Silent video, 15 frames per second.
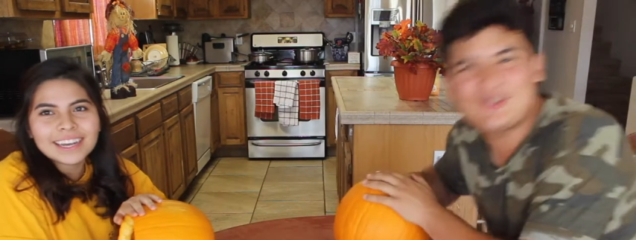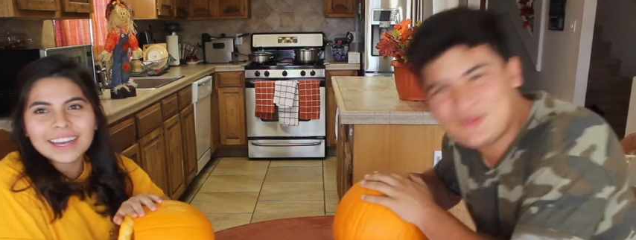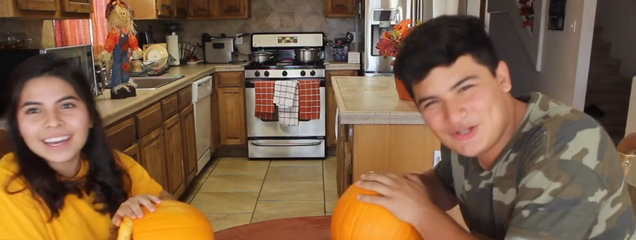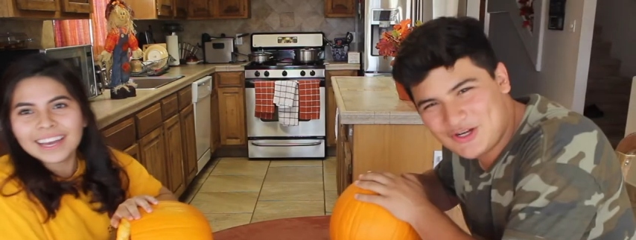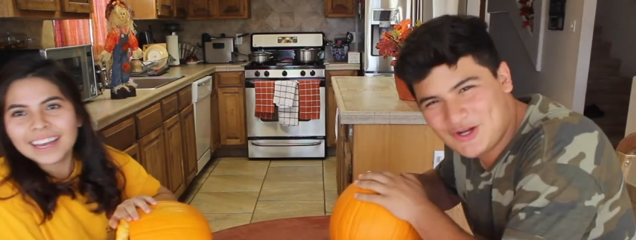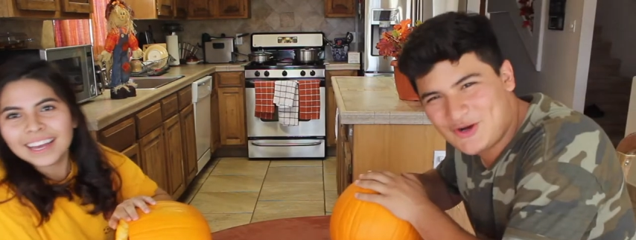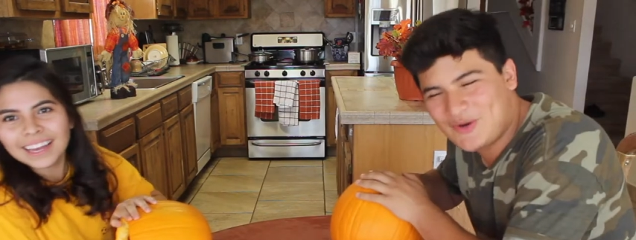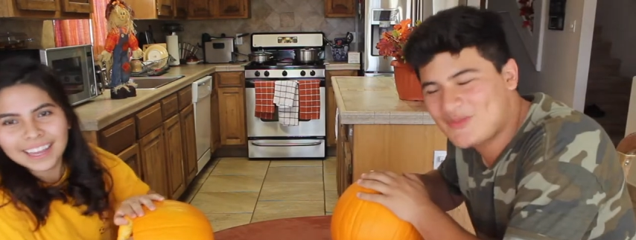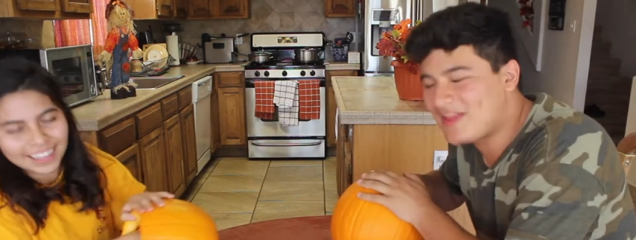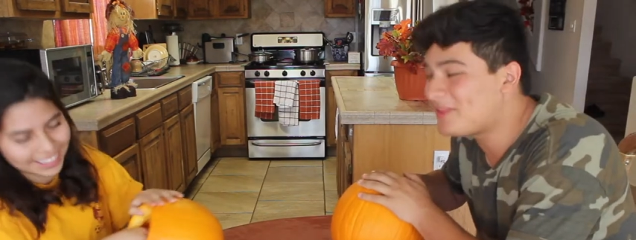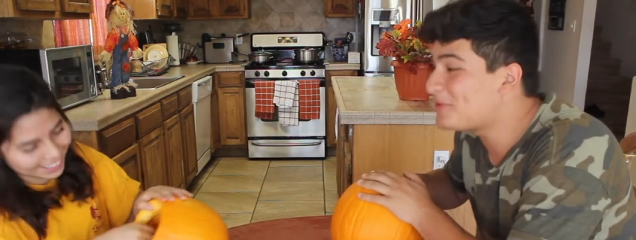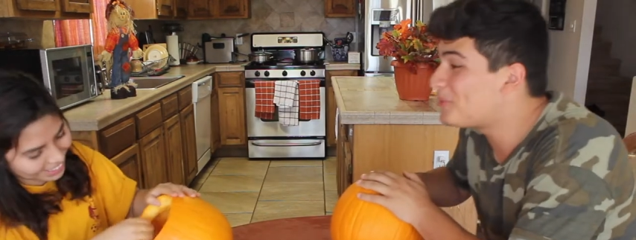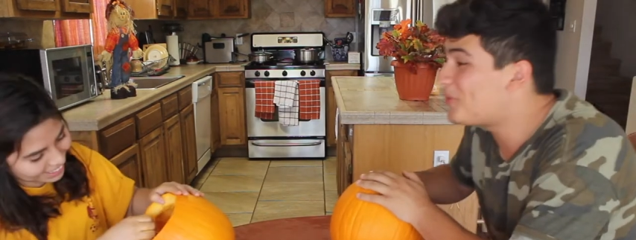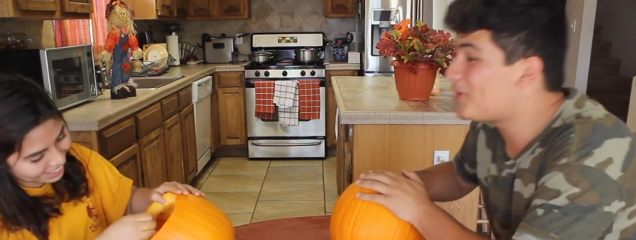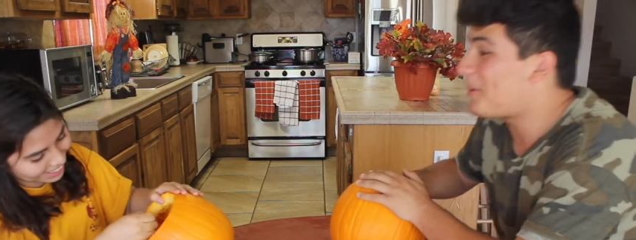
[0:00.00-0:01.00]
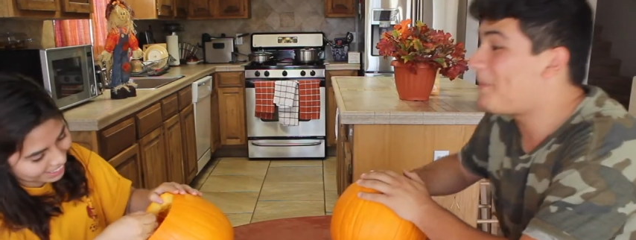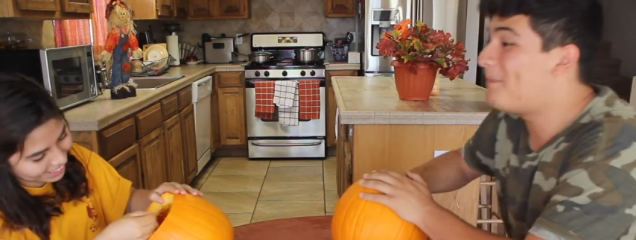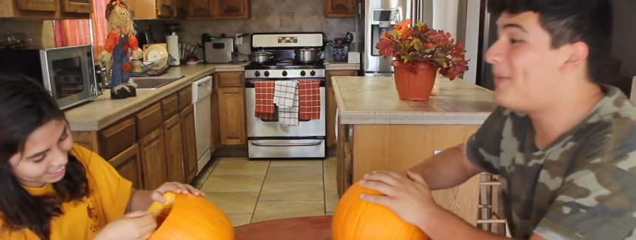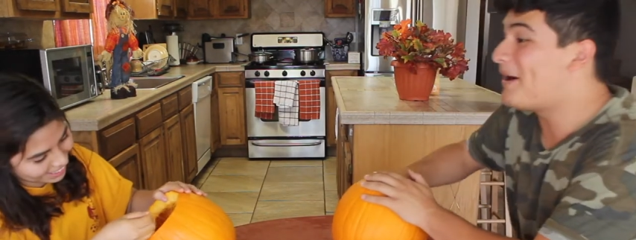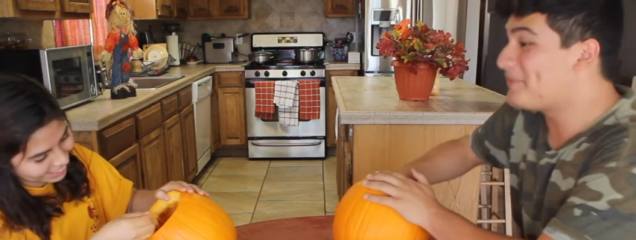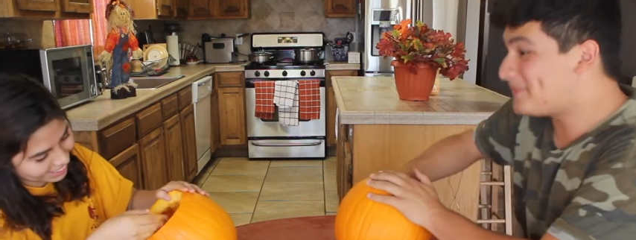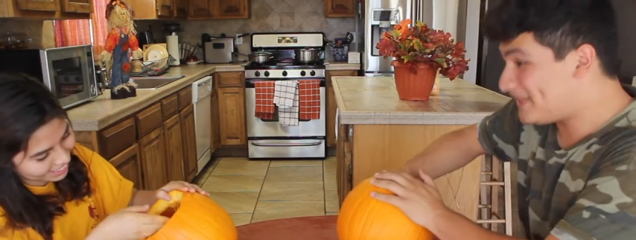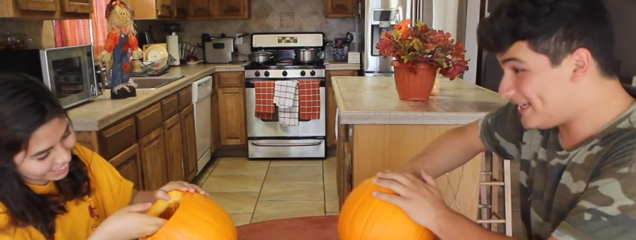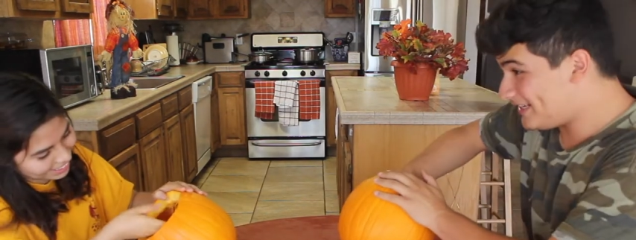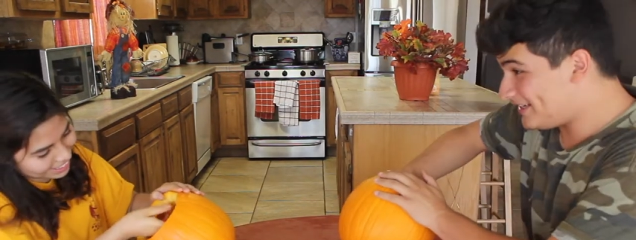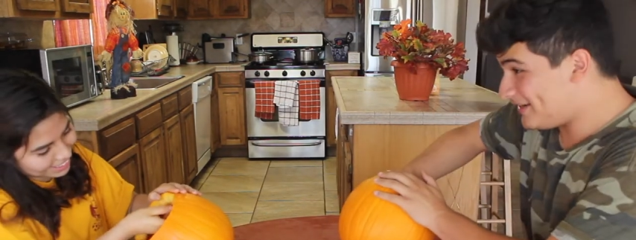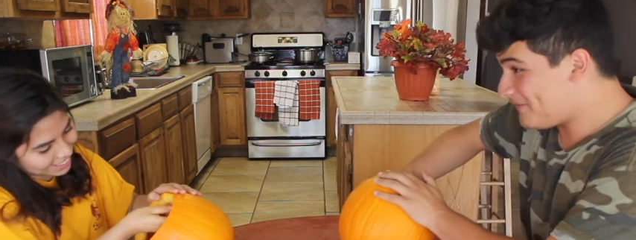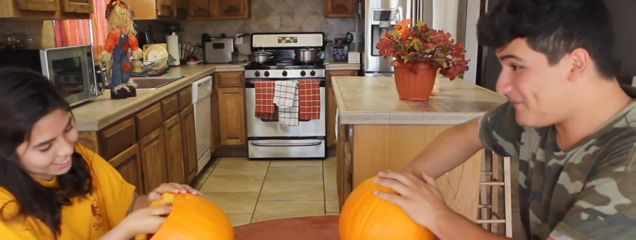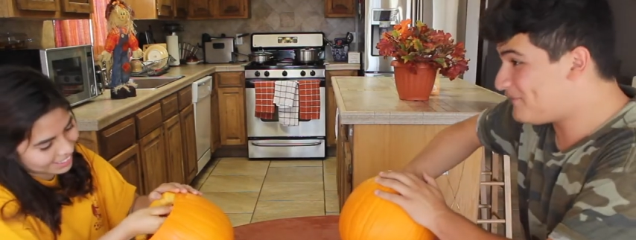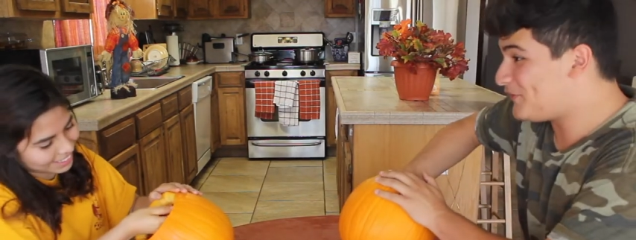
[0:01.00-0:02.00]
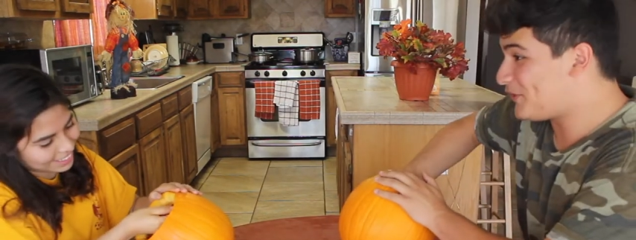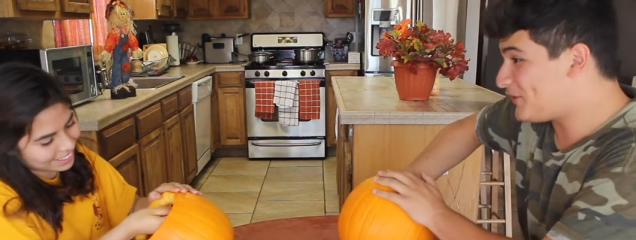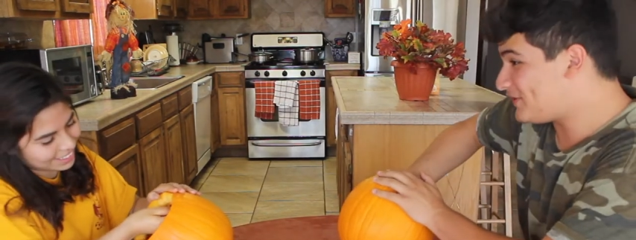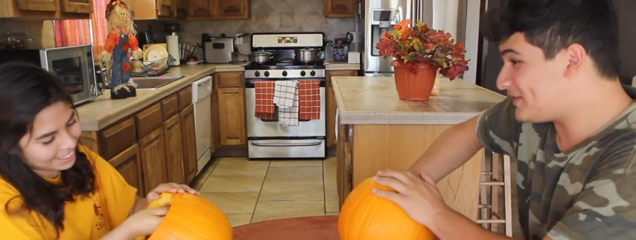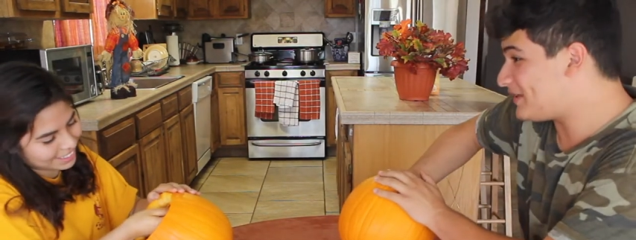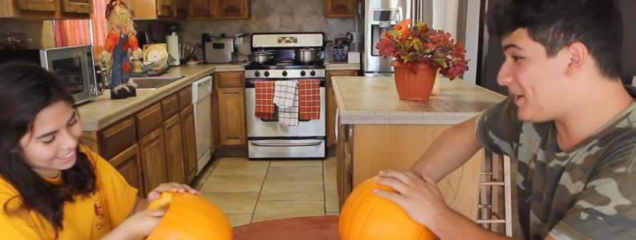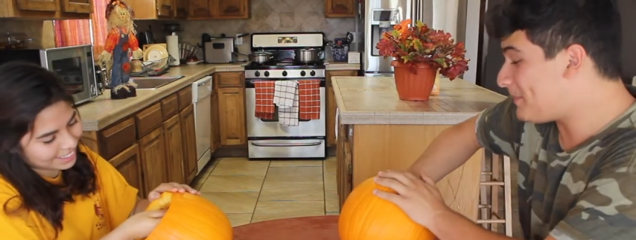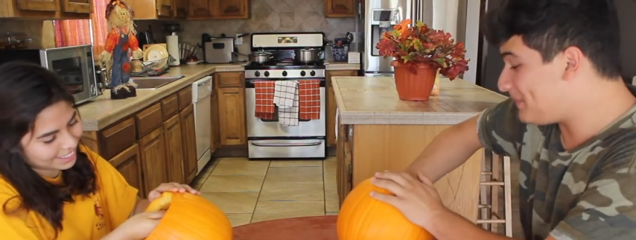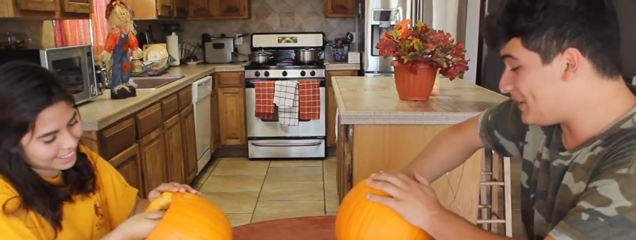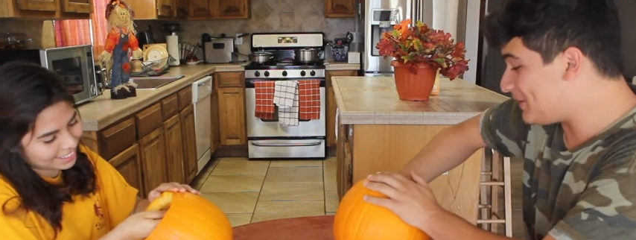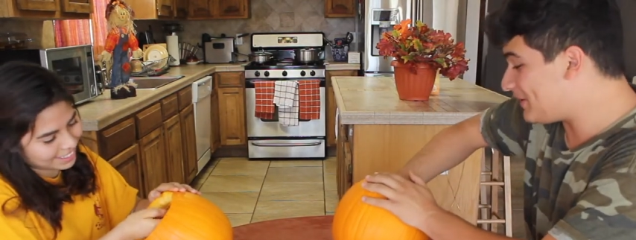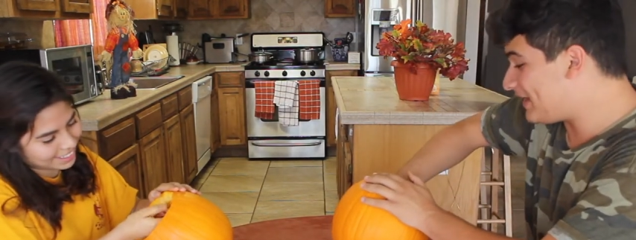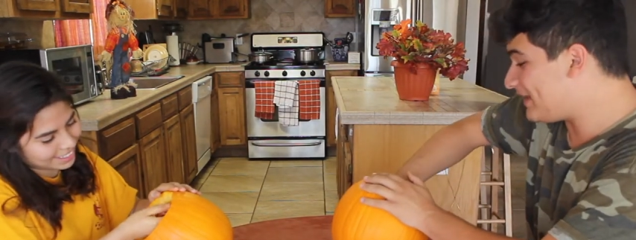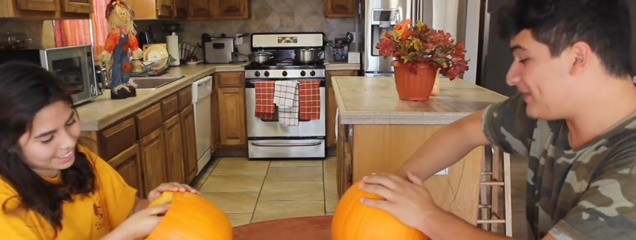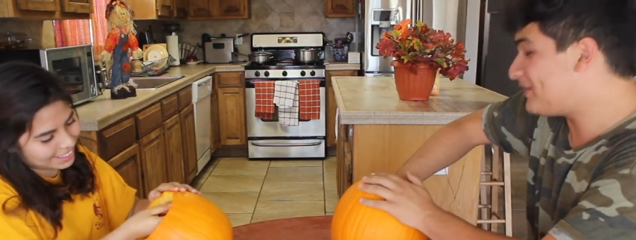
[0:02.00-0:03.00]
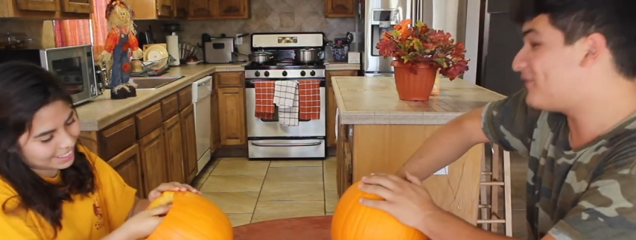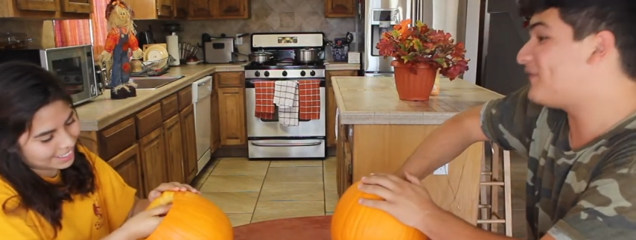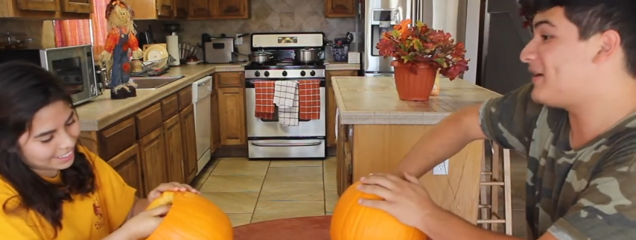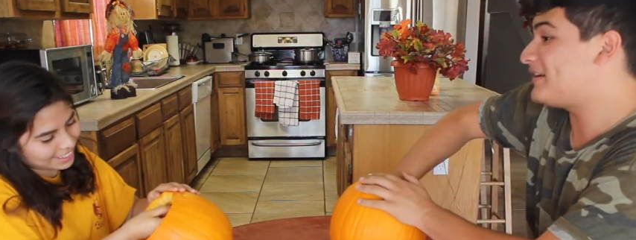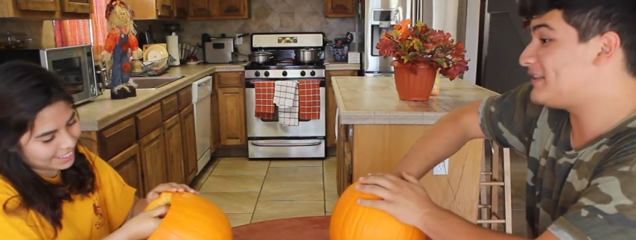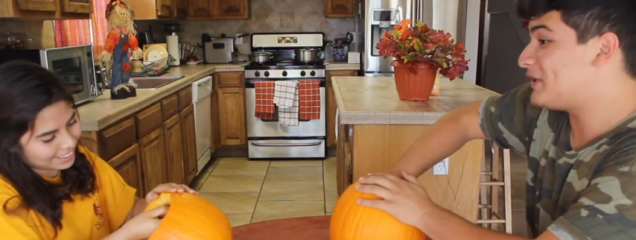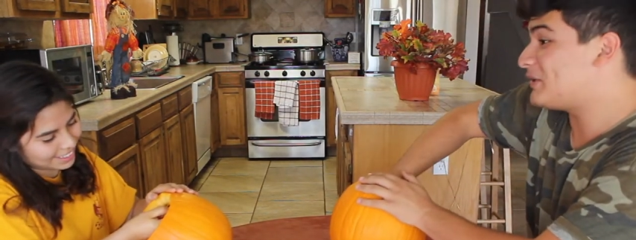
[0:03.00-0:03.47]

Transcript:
Speaker 1: you know that the word pumpkin first appeared in the fairy